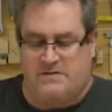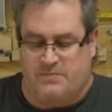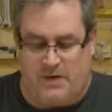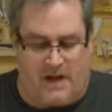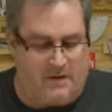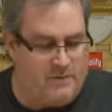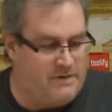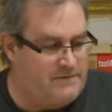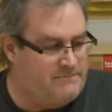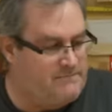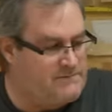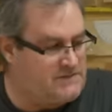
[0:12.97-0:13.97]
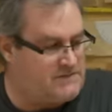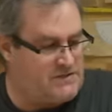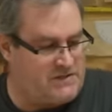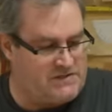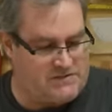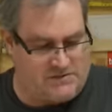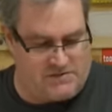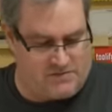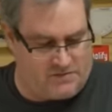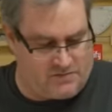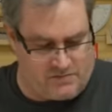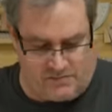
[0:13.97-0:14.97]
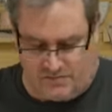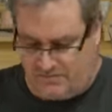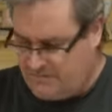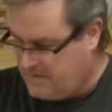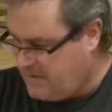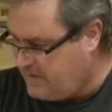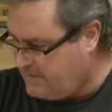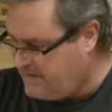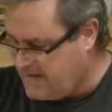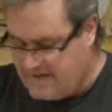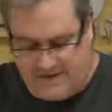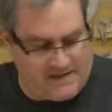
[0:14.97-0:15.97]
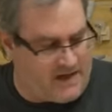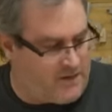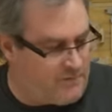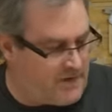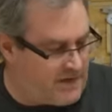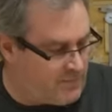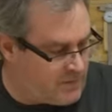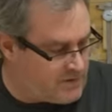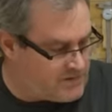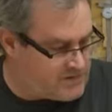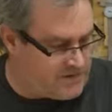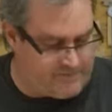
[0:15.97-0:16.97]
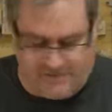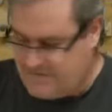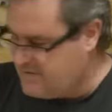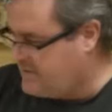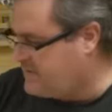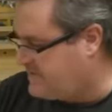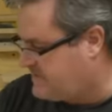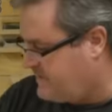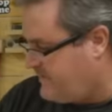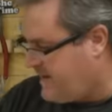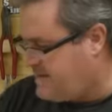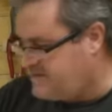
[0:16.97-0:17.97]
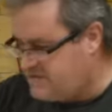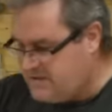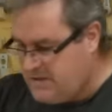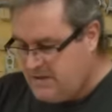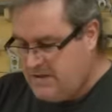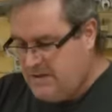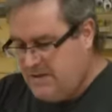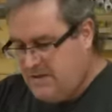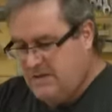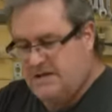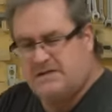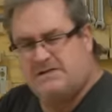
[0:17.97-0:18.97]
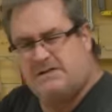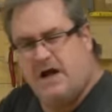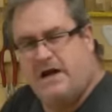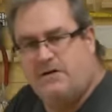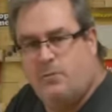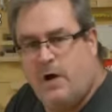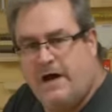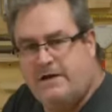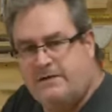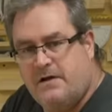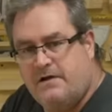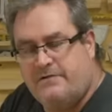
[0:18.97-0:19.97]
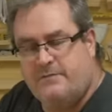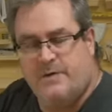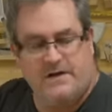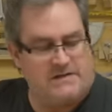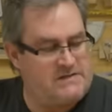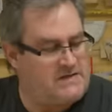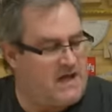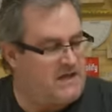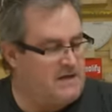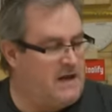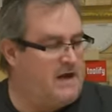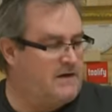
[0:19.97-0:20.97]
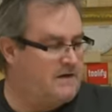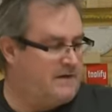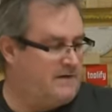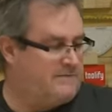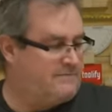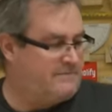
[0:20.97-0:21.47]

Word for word: plywood just to, you know, lengthen out my work surface here, because the bench is kind of wide enough, but it's not long enough,